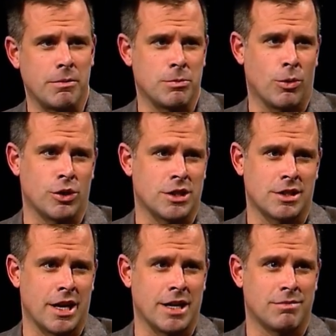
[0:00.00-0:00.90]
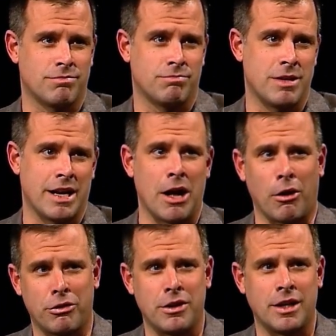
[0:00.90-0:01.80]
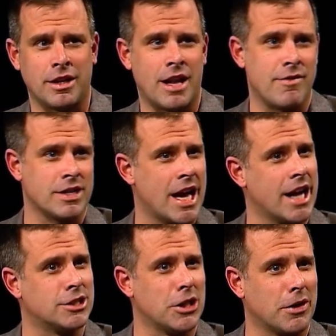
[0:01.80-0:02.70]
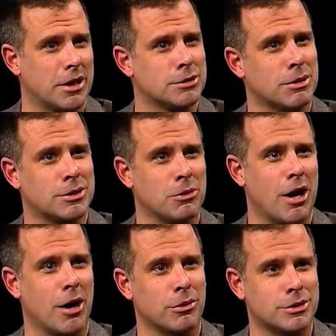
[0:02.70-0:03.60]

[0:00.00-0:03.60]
It was more just like being healthy and then having Gags yell at us once in a while.